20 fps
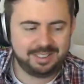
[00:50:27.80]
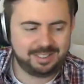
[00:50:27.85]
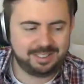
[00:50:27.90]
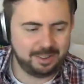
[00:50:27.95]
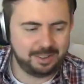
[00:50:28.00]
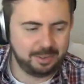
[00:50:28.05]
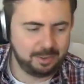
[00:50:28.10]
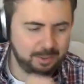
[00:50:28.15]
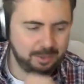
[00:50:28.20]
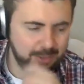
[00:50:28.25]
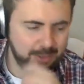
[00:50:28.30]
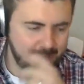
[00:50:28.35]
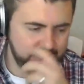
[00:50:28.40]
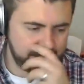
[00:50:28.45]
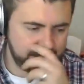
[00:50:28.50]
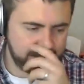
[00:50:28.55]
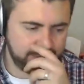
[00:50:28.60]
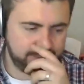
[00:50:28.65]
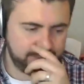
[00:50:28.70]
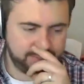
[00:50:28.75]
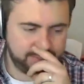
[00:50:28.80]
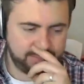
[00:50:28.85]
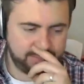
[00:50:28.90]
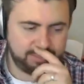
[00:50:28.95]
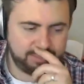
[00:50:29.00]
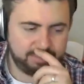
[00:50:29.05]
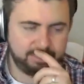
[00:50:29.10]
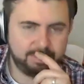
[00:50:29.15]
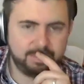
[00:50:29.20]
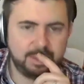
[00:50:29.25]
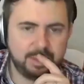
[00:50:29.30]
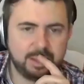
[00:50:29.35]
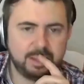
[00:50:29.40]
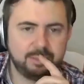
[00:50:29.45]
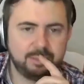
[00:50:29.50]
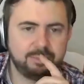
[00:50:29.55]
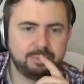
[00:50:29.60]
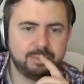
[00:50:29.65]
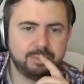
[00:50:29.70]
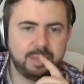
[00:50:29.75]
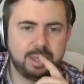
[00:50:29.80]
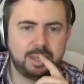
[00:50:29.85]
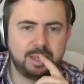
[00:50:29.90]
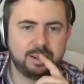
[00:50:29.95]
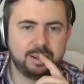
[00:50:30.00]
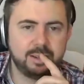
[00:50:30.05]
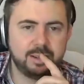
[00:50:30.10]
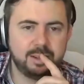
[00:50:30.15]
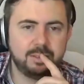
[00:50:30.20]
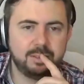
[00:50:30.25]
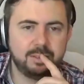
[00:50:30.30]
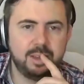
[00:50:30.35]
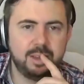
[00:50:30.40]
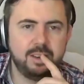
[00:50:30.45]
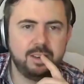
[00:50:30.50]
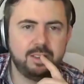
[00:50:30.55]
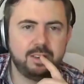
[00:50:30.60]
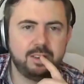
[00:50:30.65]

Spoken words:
So, yeah, I don't know. Any other